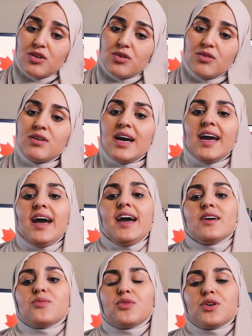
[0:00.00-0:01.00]
you,
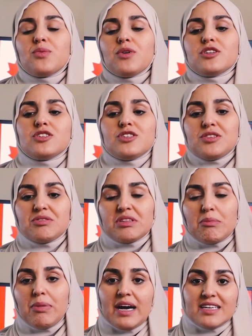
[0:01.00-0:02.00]
and we wish you
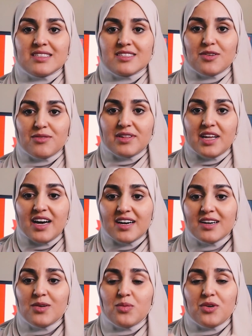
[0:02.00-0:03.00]
the best of
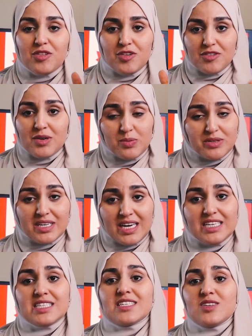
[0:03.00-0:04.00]
luck with your
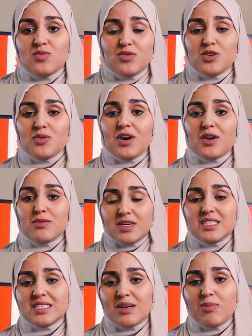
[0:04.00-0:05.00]
application if you are
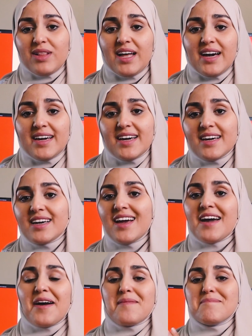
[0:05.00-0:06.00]
already applying.
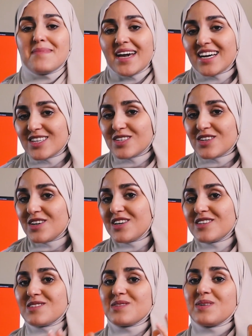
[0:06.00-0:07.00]
Make
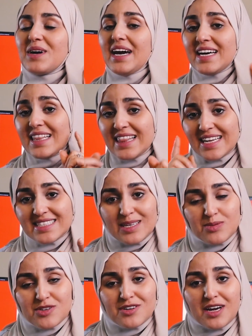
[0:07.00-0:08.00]
sure to hit that
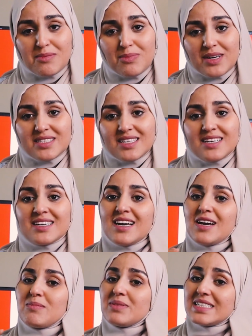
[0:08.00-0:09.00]
subscribe button.
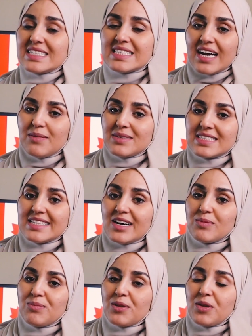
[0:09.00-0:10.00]
Please comment
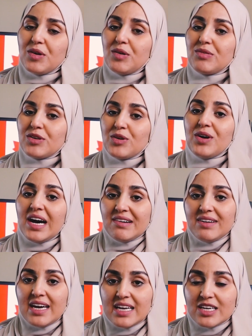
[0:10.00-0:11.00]
down below if you
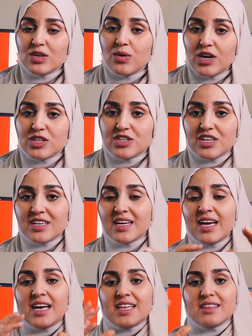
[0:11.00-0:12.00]
have any question.
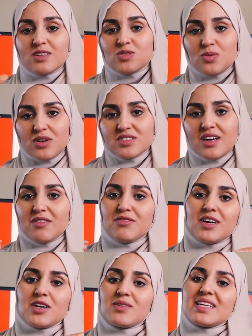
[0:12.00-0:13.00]
This was a
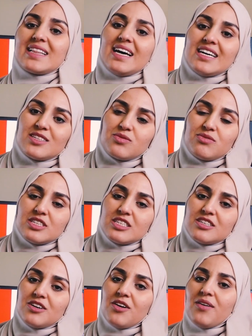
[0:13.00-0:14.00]
very light
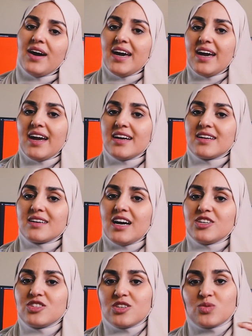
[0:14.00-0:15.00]
video, and
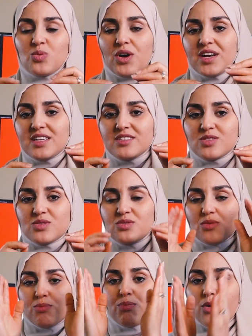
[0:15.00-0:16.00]
I just wanted
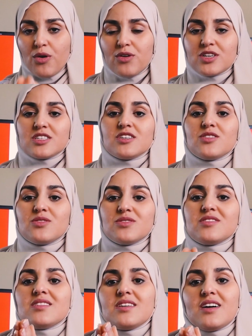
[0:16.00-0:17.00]
to point you
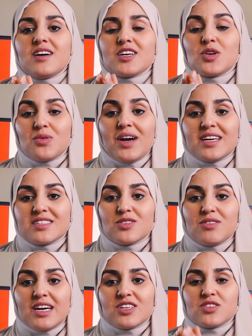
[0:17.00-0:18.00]
to the correct
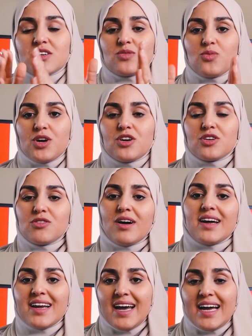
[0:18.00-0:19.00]
direction where you
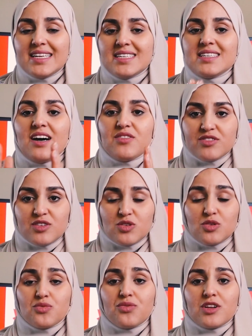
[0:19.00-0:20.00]
are headed after
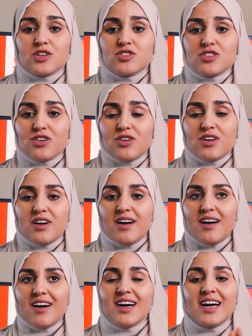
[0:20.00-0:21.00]
you finish your
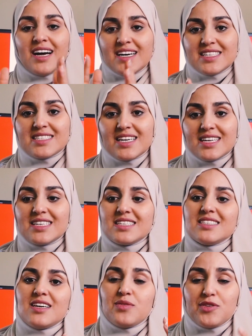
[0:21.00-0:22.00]

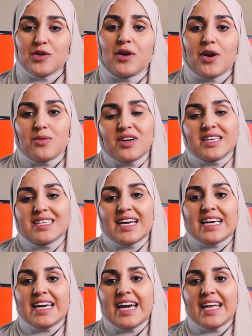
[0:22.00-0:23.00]
studies if you are already
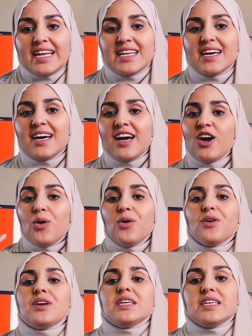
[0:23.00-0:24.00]
in Canada,
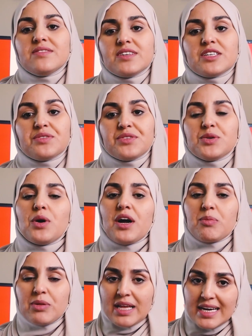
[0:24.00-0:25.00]
or even if you
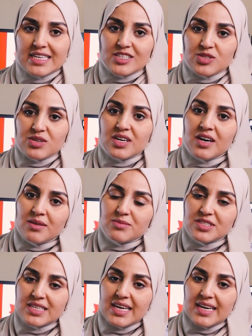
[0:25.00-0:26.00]
are planning to come
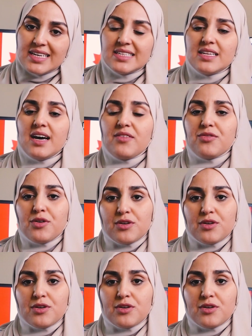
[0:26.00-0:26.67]
to Canada